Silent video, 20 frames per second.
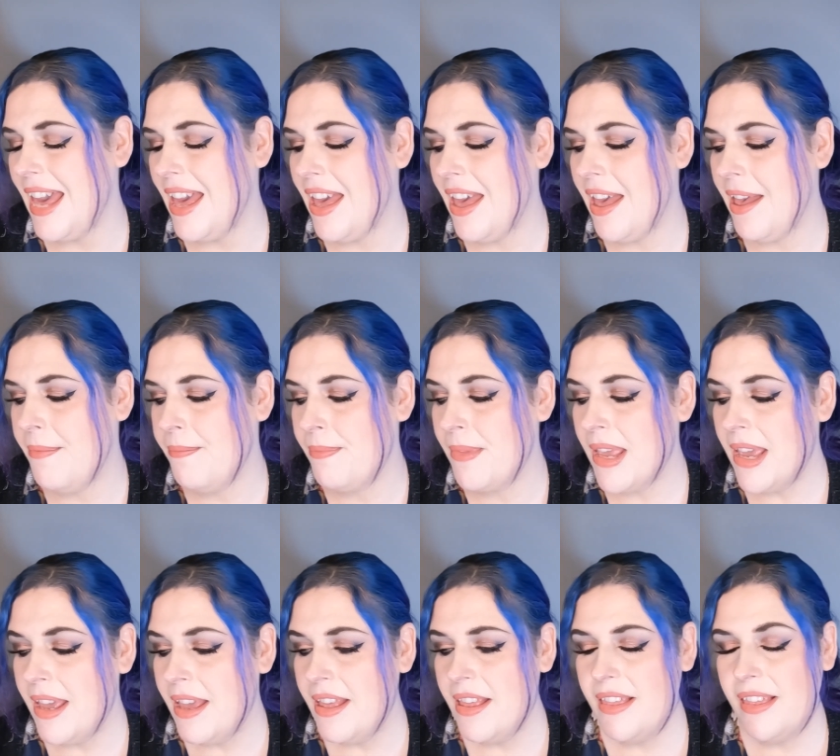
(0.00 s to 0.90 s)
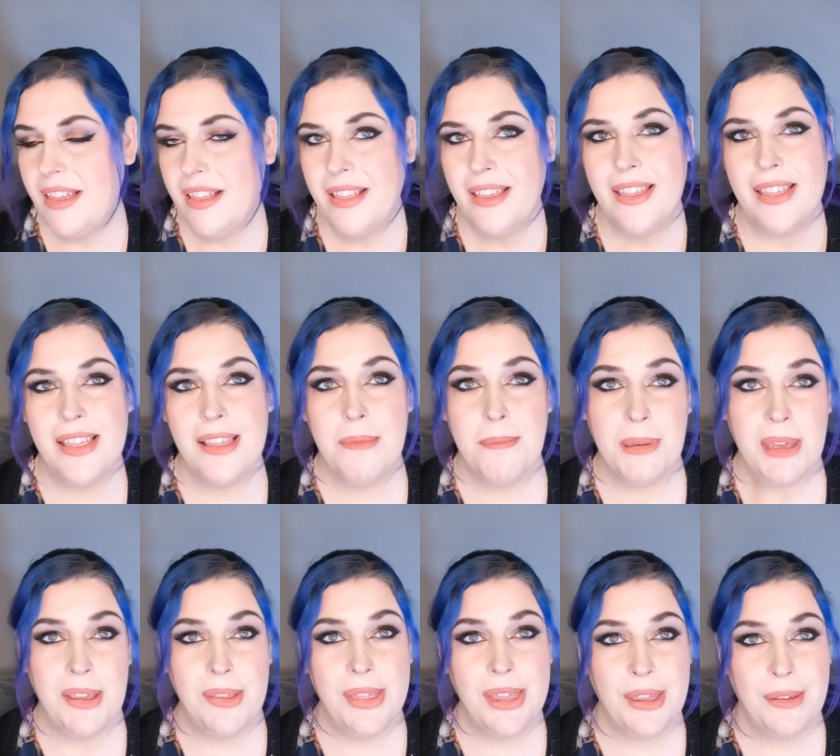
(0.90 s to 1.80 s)
Um, she does
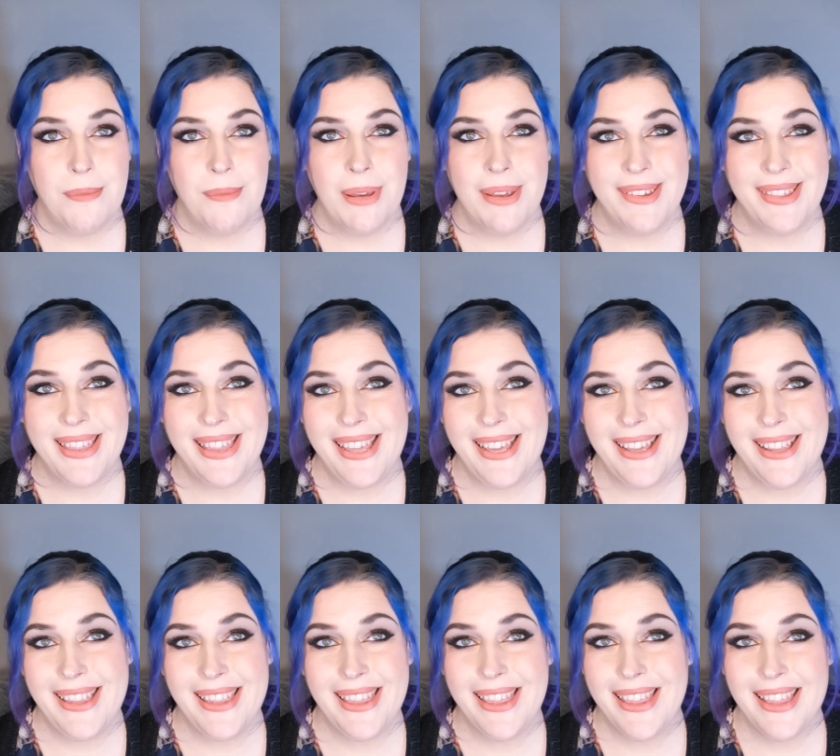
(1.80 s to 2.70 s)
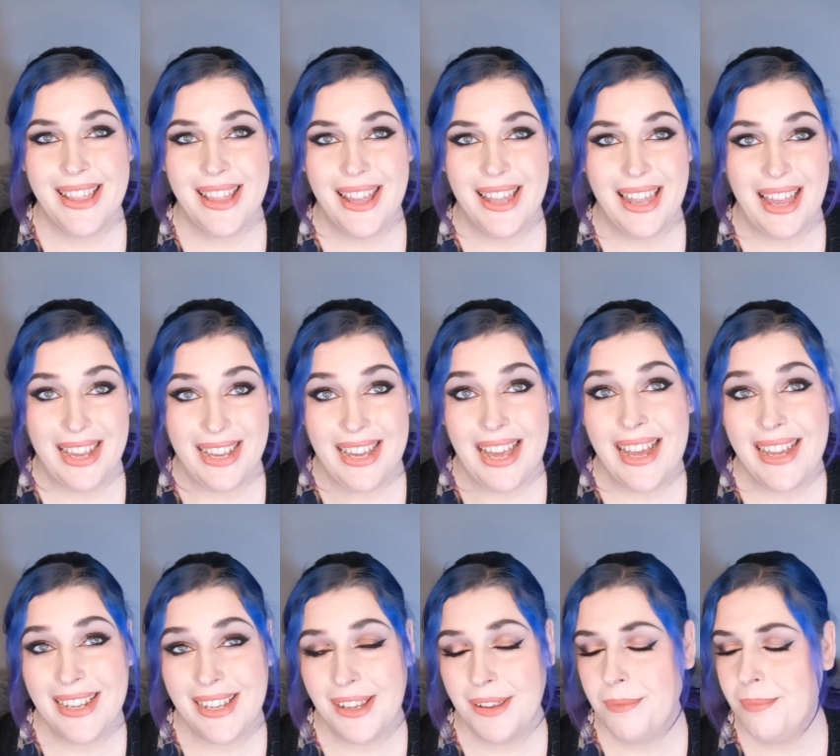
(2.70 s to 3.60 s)
beauty unboxings like
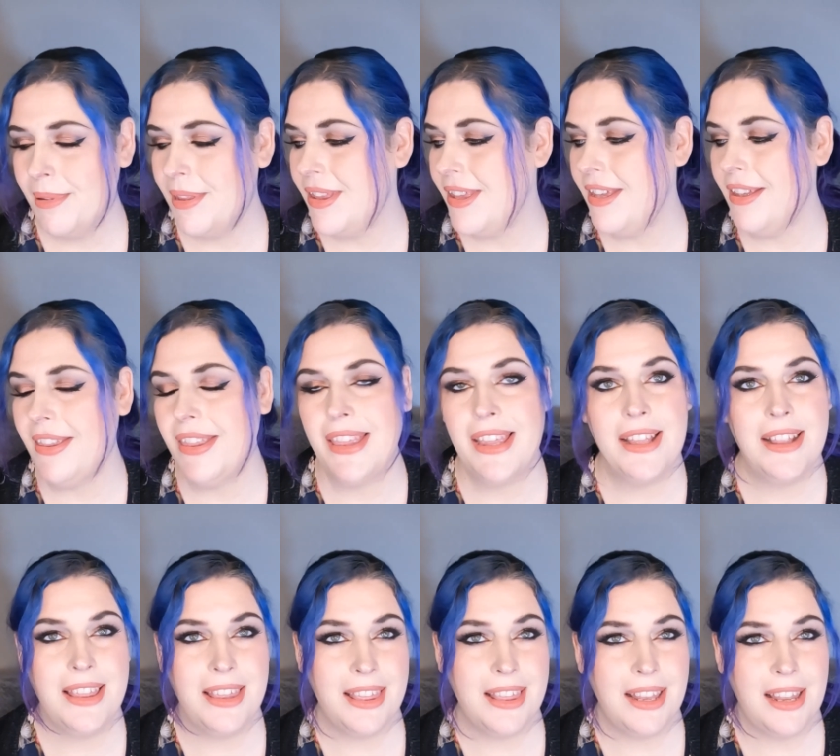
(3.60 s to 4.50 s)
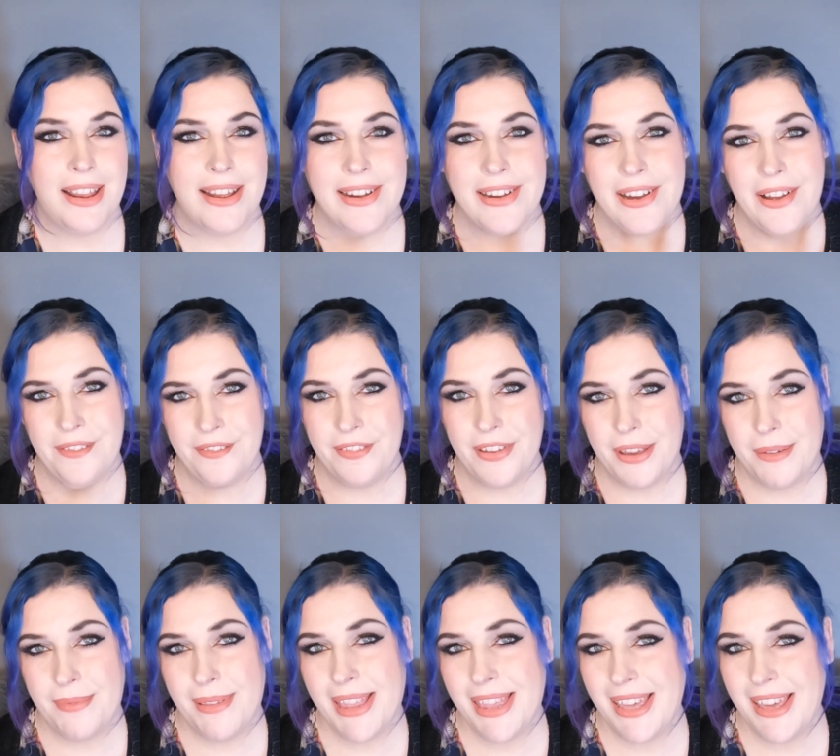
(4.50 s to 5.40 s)
I do, but she also does a lot of
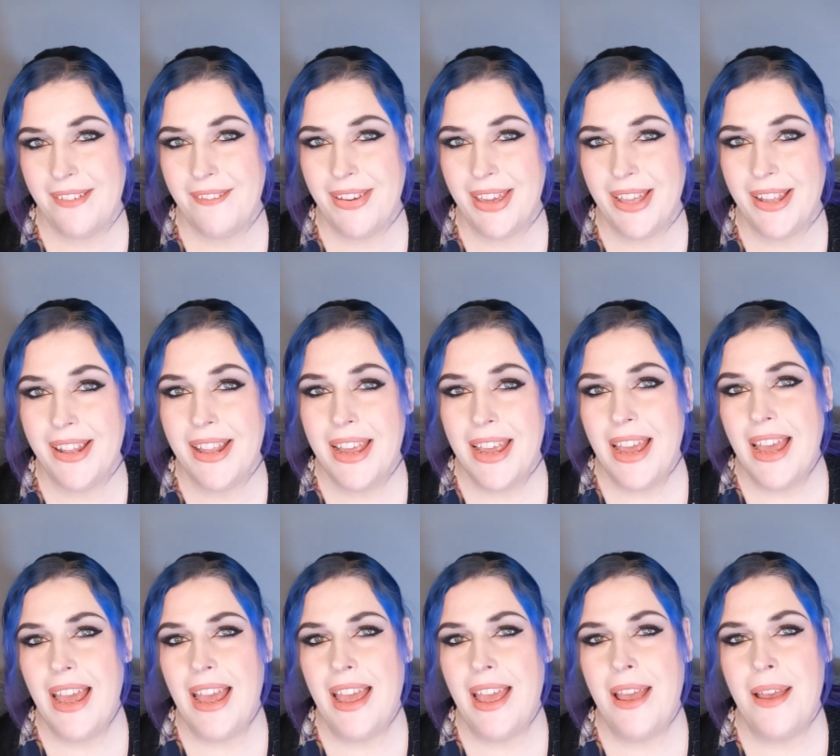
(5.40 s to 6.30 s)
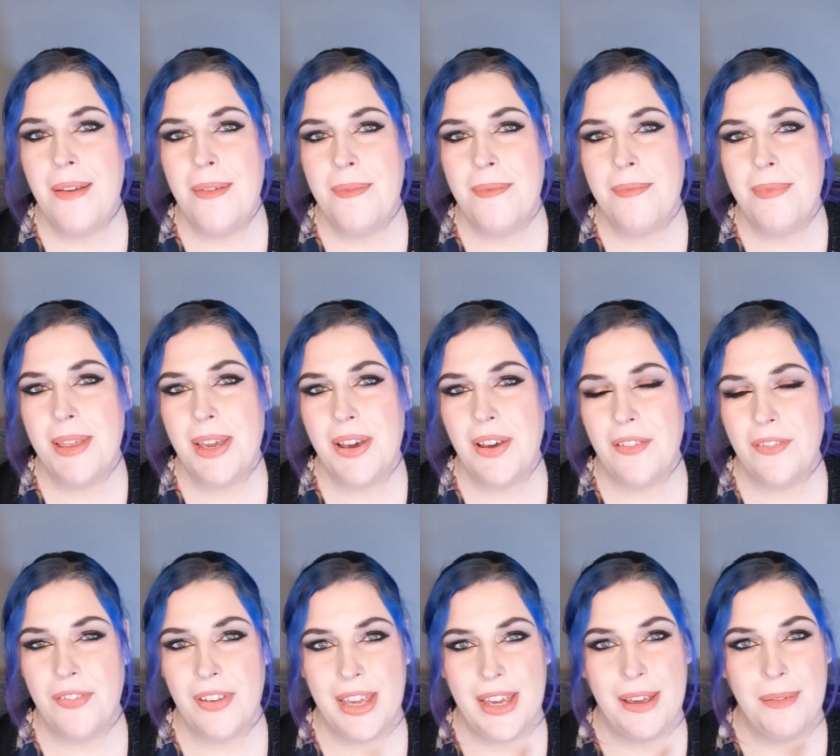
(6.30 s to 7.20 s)
gothic material, um,
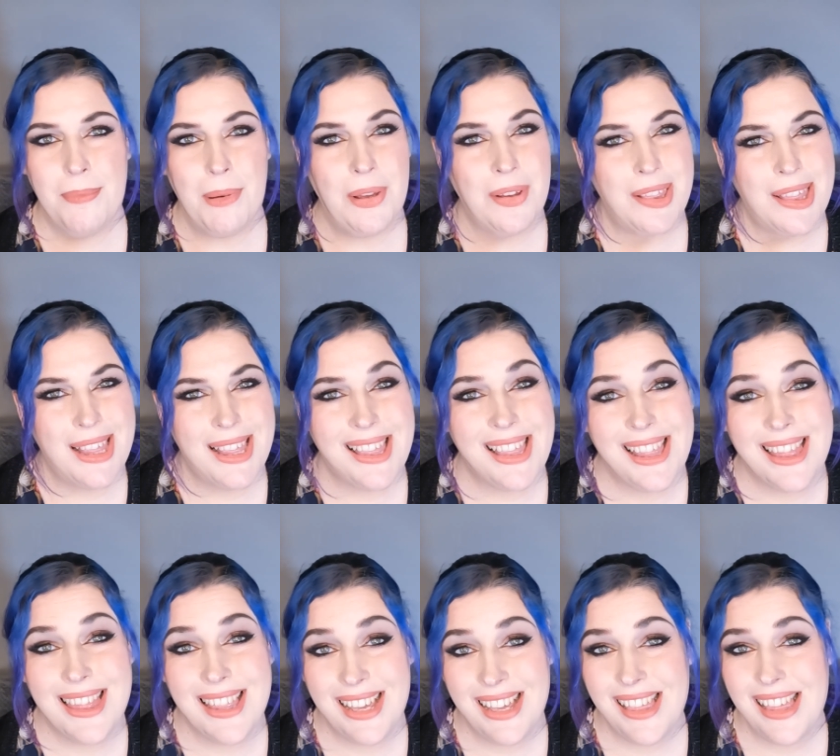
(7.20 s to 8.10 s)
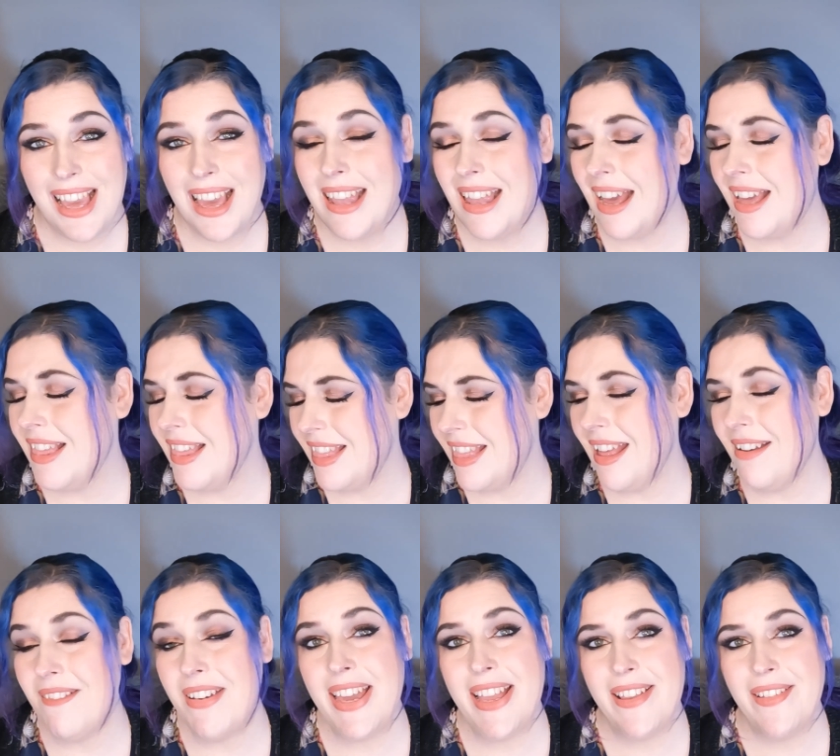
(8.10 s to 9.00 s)
gothic boxes and things like that. It's
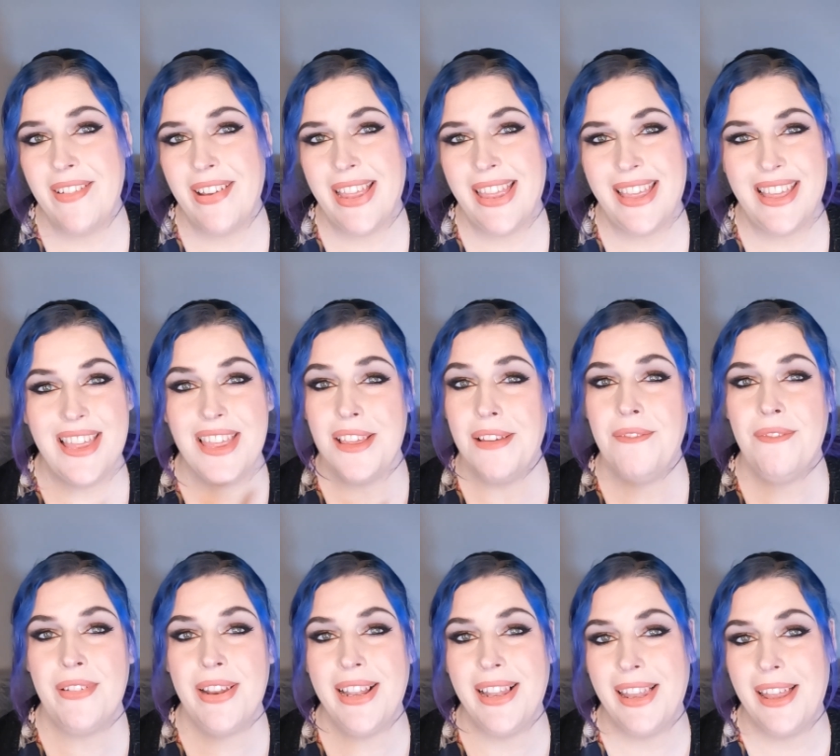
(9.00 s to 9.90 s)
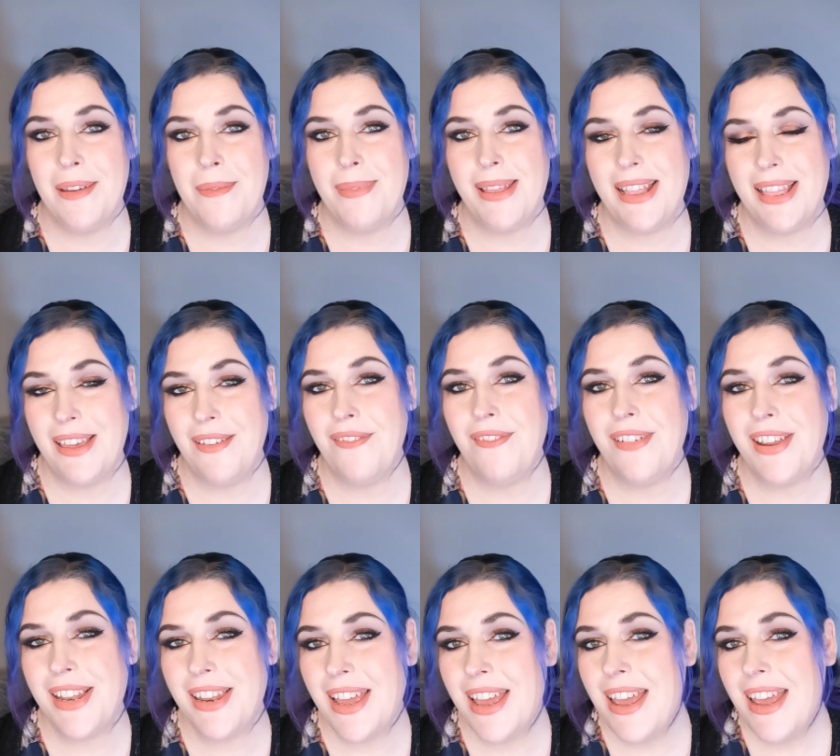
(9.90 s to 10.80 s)
very interesting, something a little bit
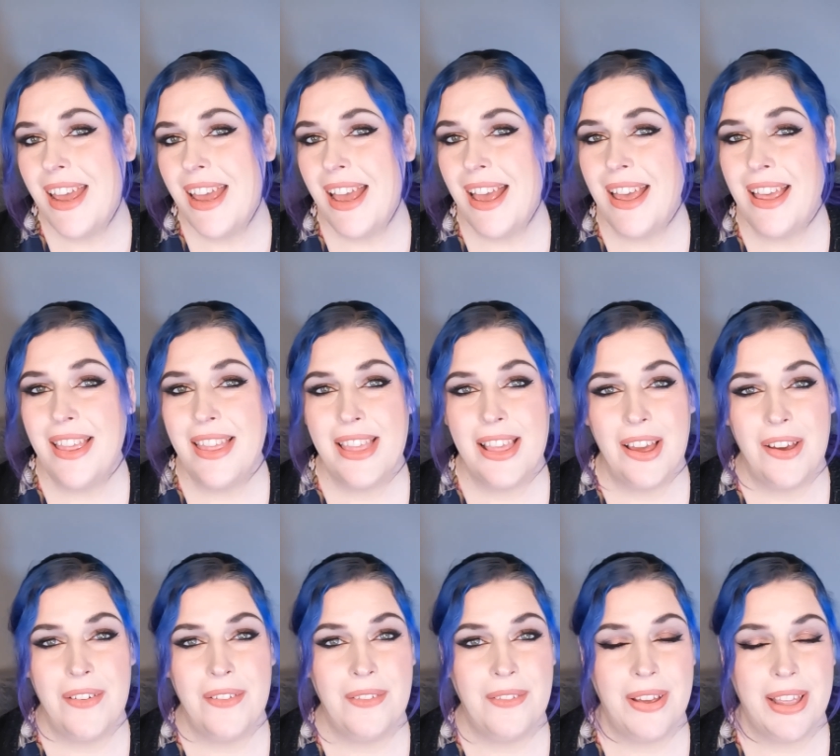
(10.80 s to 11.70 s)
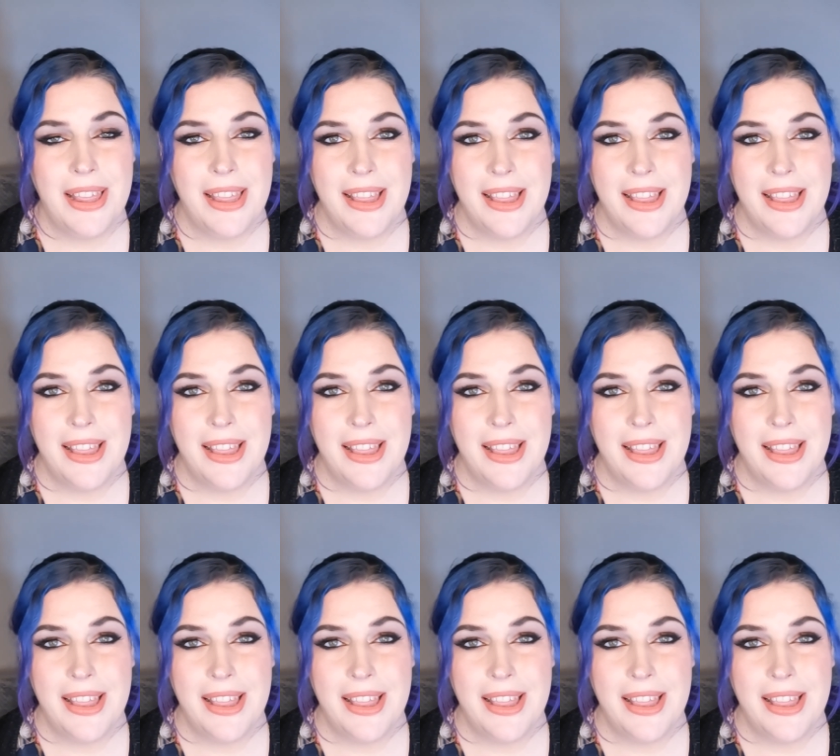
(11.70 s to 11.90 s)
different. Uh, so